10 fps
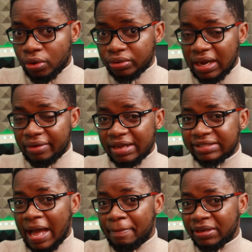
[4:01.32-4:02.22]
or that
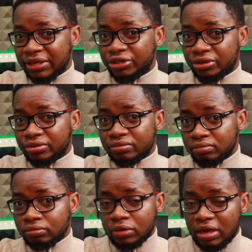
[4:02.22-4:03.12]
writes application
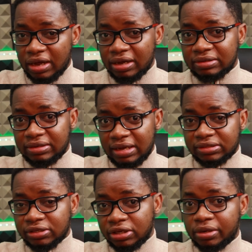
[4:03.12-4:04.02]
uh,
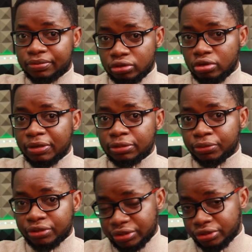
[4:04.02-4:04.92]
that helps automate
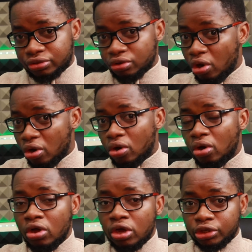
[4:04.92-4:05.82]
processes
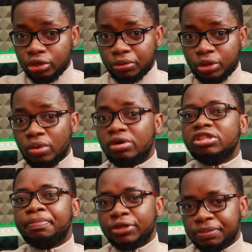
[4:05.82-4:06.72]
or you're doing
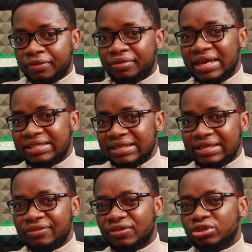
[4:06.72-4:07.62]
responsible
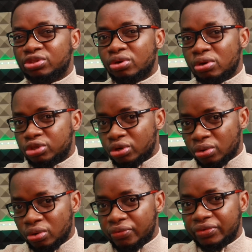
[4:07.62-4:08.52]
writing the infrastructure
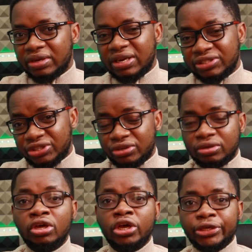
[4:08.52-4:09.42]
of your
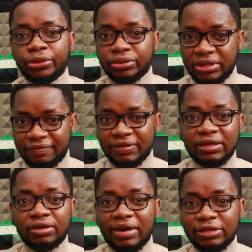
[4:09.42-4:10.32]
organization, you will
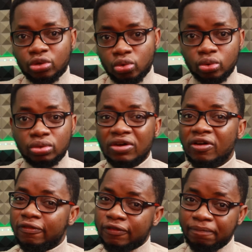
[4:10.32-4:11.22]
definitely write code
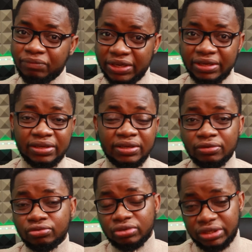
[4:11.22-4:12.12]
from day
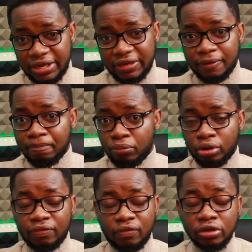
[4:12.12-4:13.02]
to day.
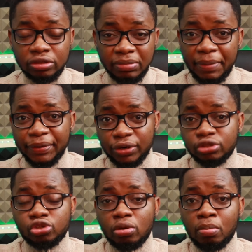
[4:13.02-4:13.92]
But of course, maybe
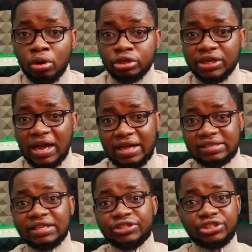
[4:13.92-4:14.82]
not so much
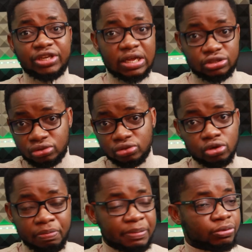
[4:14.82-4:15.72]
as engineers do. You
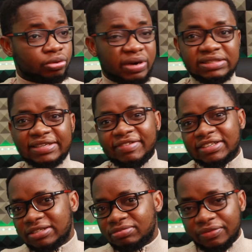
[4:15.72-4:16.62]
know, people who write
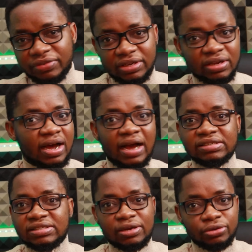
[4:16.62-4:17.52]
JavaScript every day,
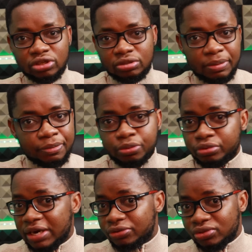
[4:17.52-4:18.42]
I salute those people.
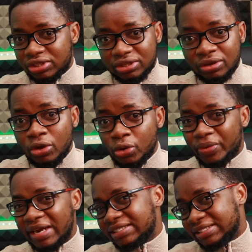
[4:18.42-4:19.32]
Who write,
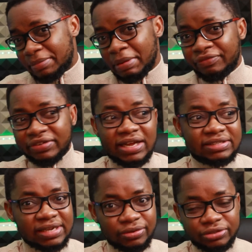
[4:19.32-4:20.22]
who write C Sharp every day, I
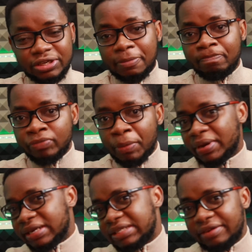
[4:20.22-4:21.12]
salute them.
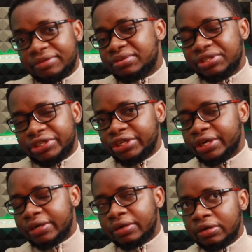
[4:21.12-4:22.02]
But as a DevOps
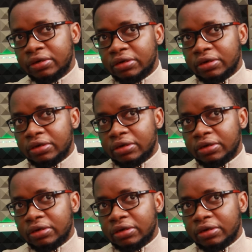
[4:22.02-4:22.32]
engineer,